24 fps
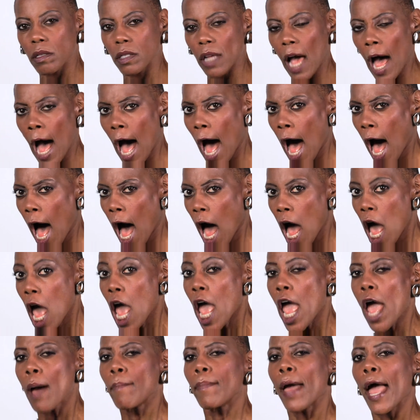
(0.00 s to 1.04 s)
because I
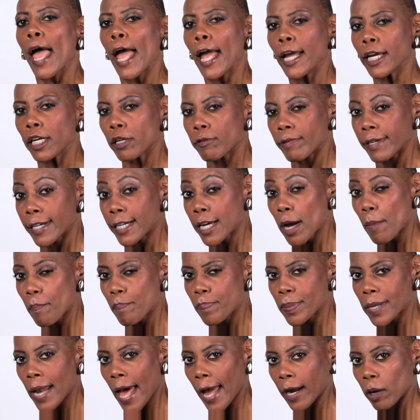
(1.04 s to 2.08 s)
am angry
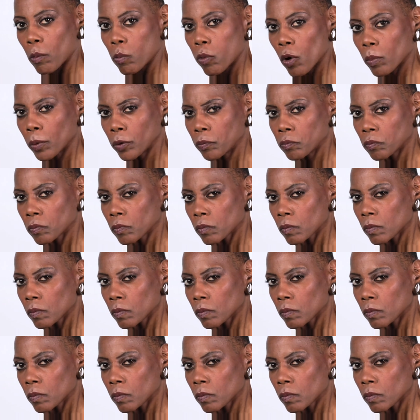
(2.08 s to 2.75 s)
black woman.